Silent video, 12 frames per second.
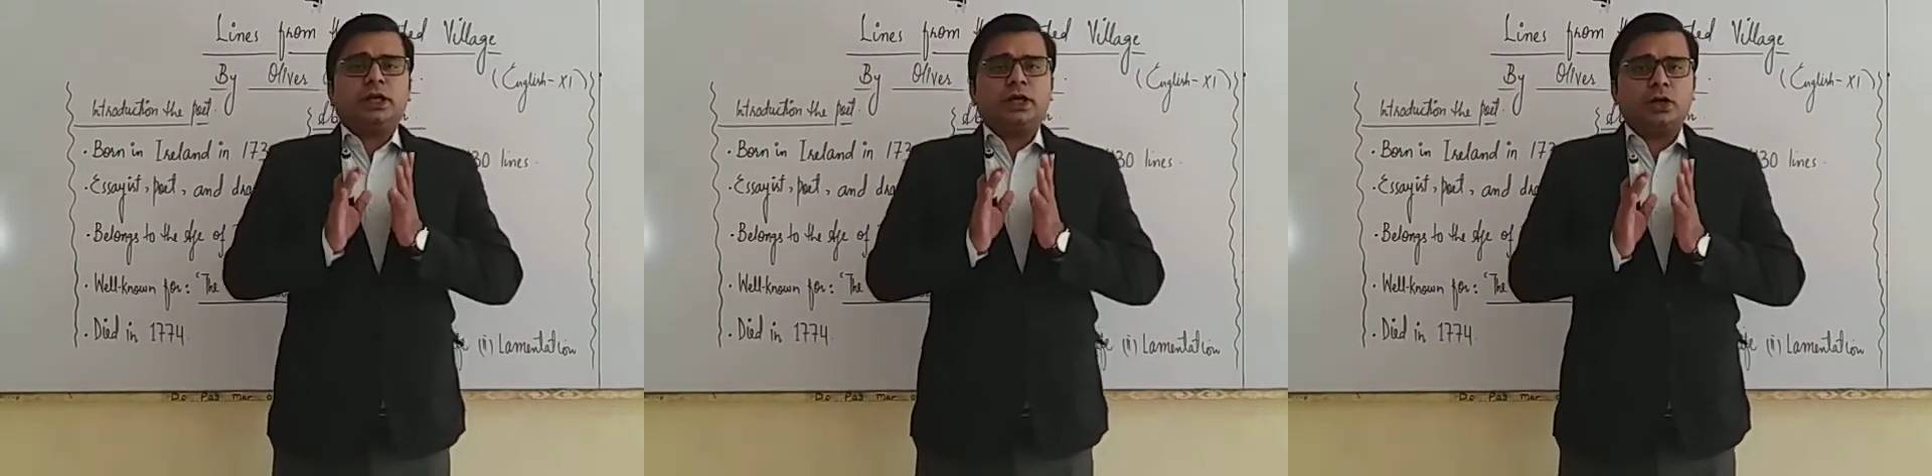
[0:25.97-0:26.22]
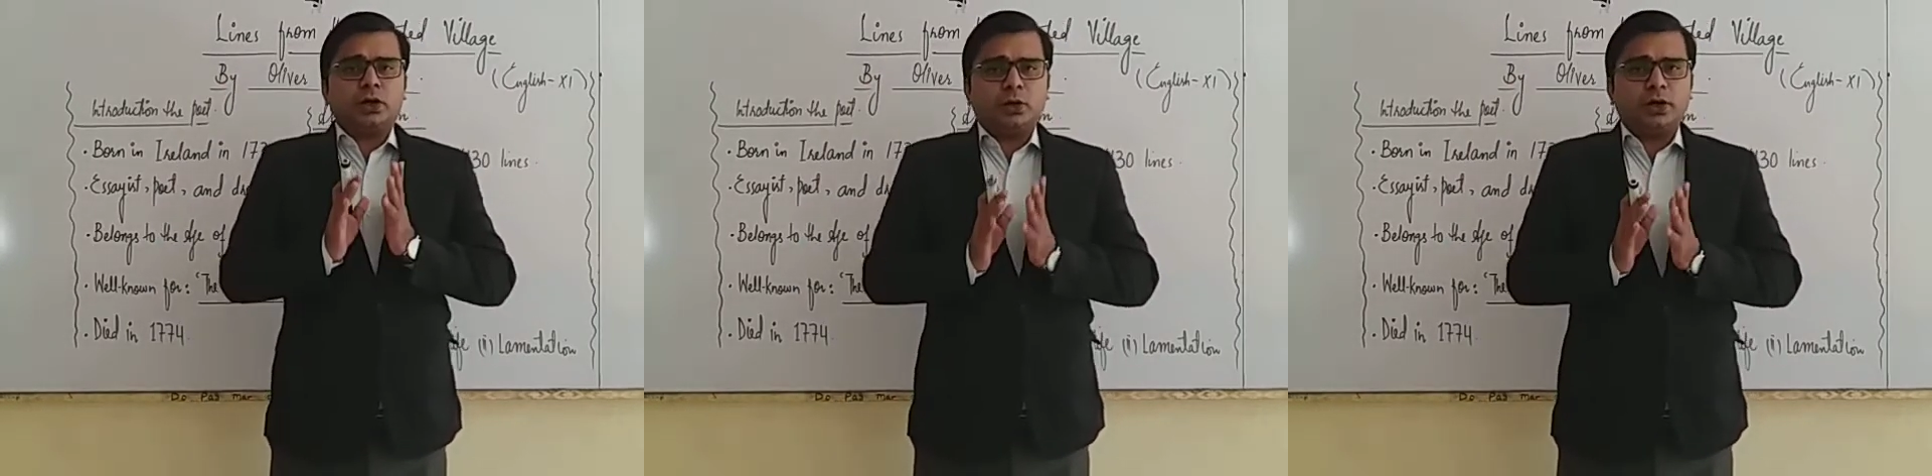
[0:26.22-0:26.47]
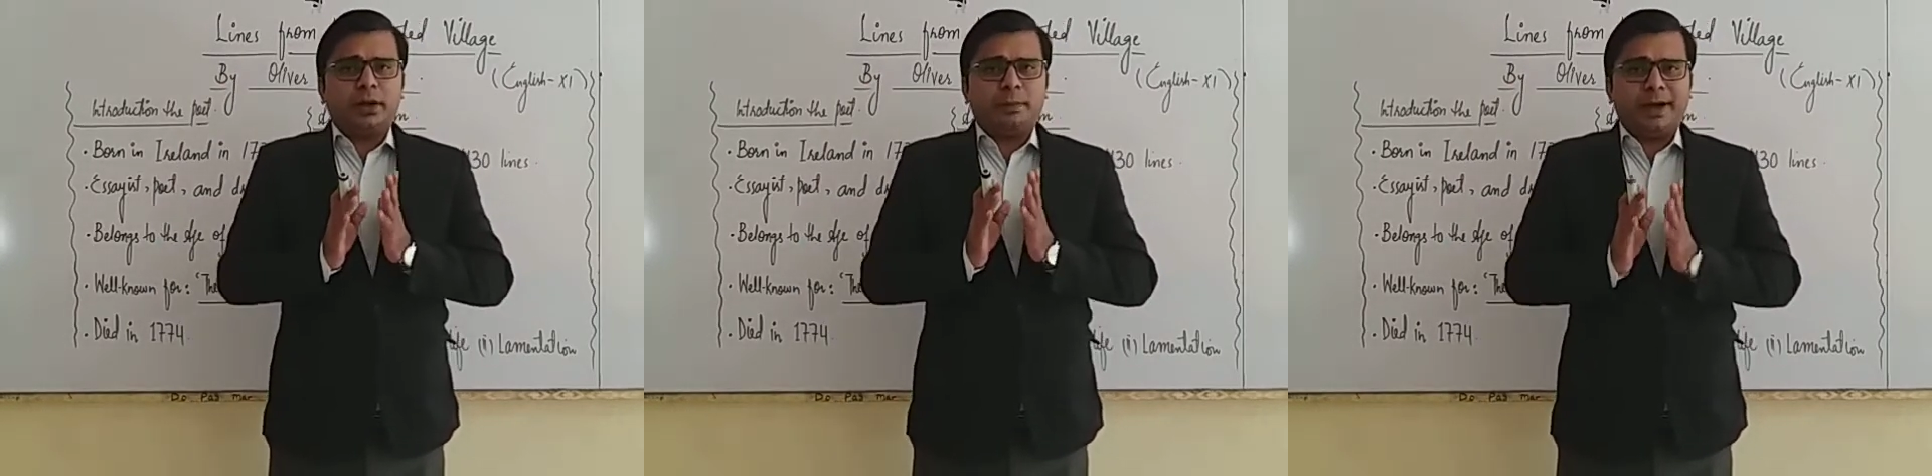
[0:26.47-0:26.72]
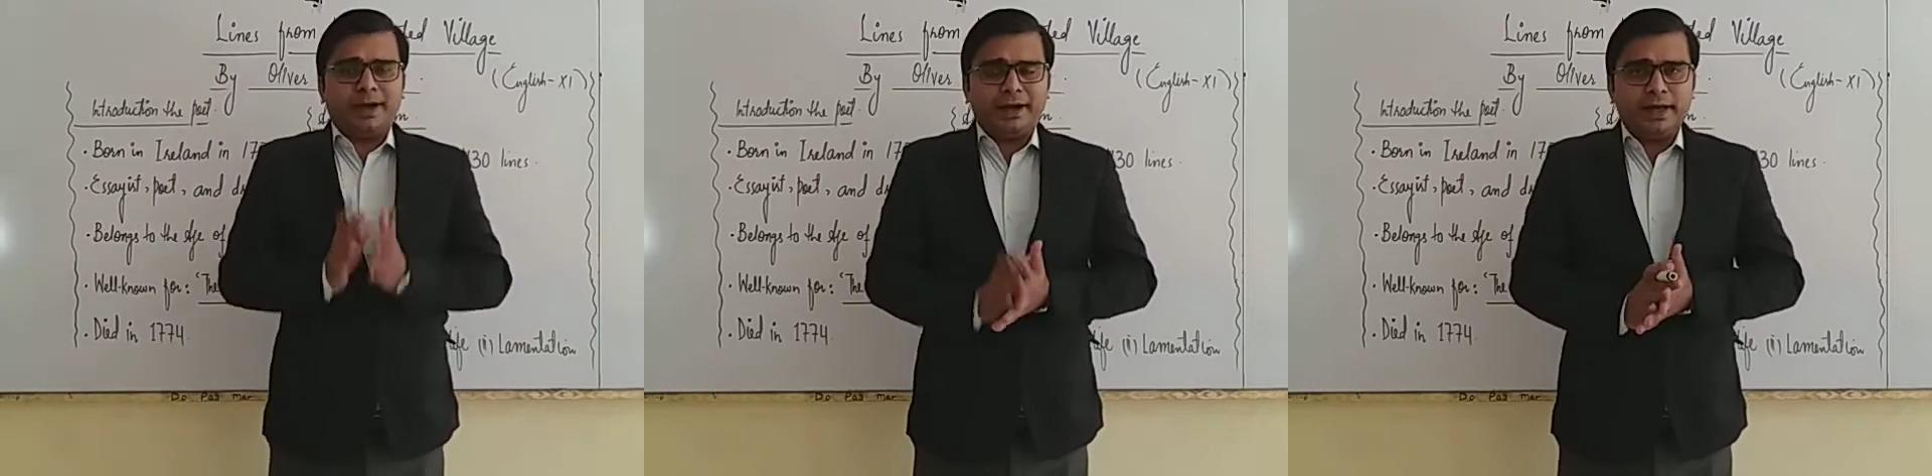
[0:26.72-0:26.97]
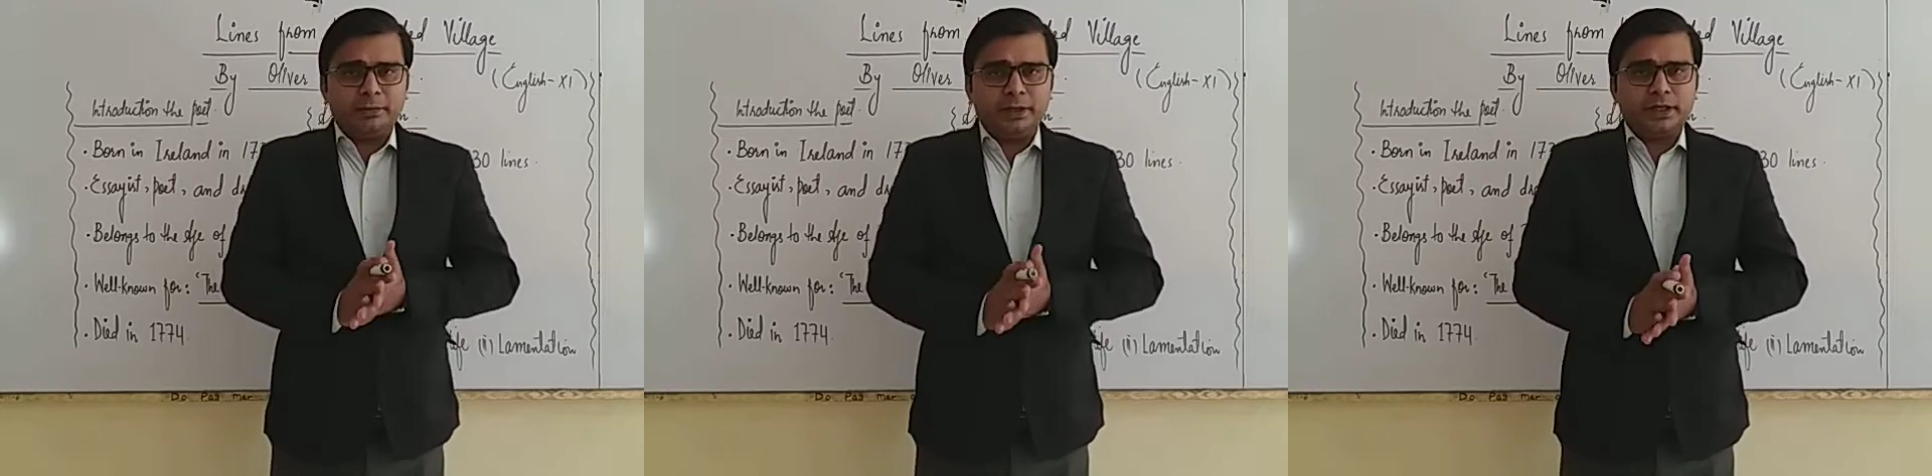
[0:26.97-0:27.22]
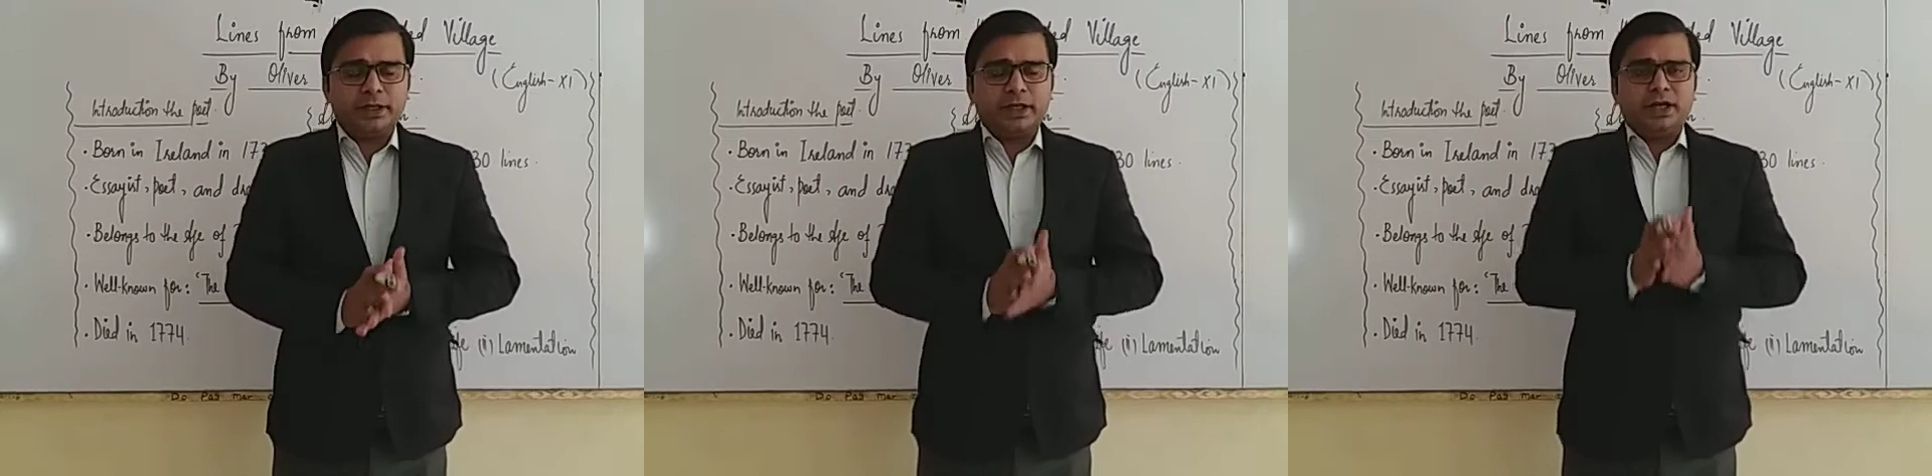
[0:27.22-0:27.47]
Corona
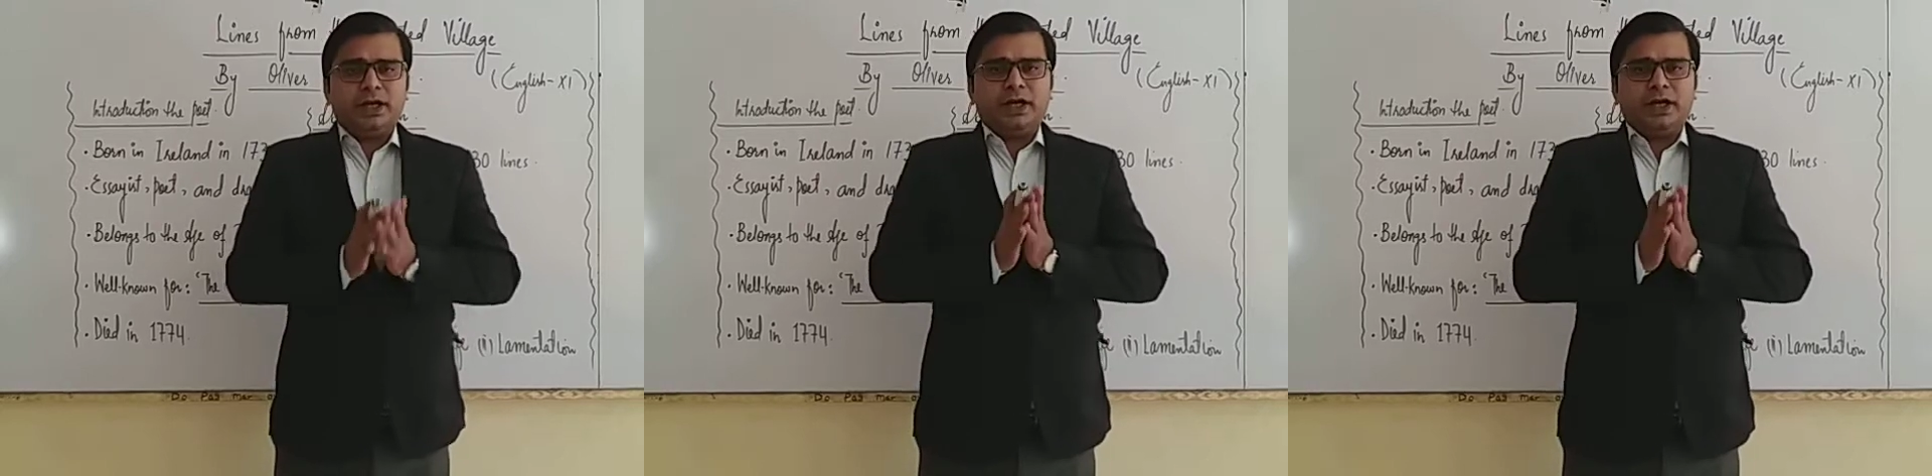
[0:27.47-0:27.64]
pandemic.